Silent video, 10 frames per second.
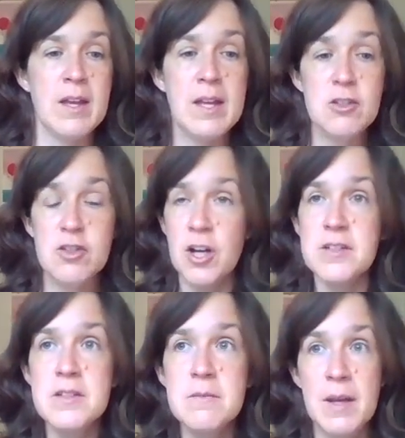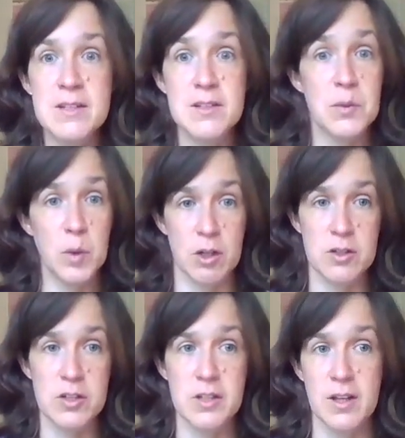It just makes it
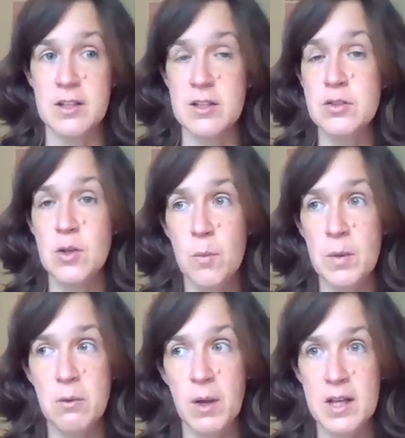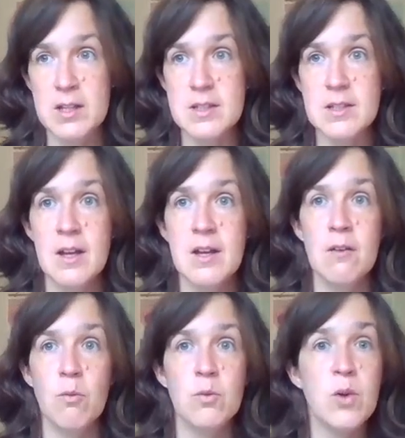worse in so many ways.
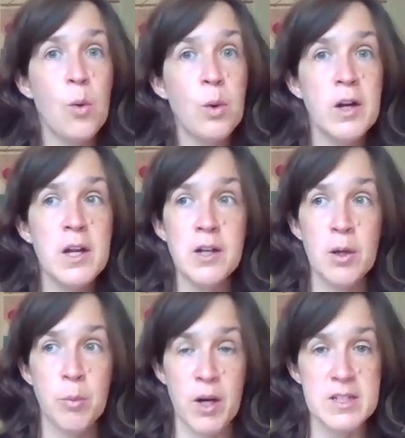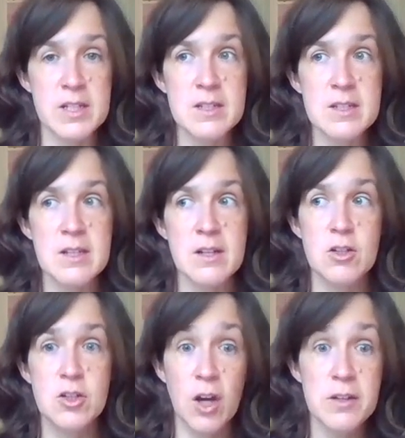Lowering your prices
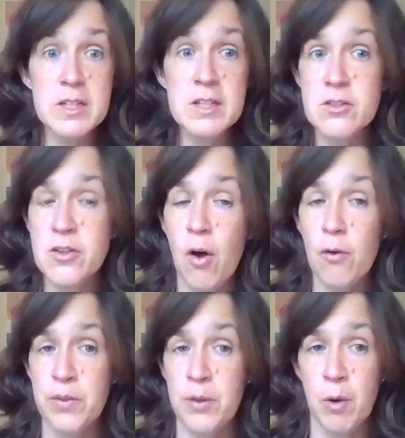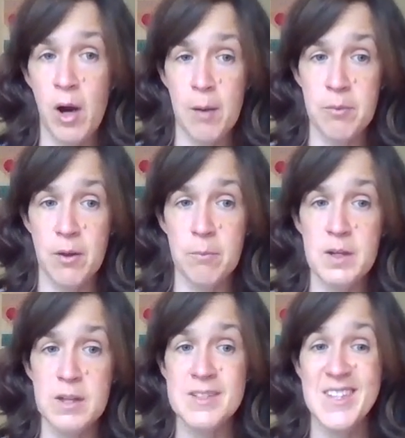doesn't solve the problem
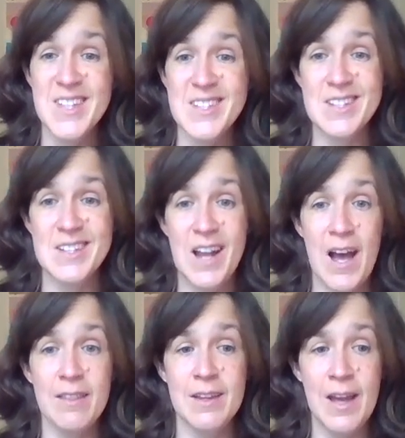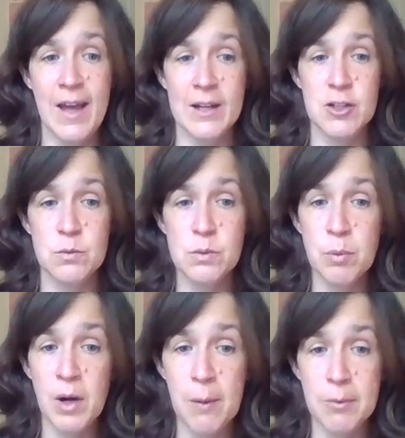because this is not the actual
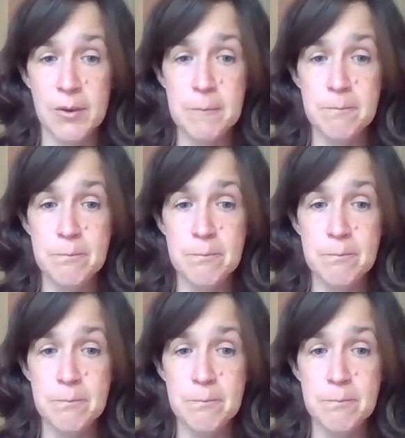problem.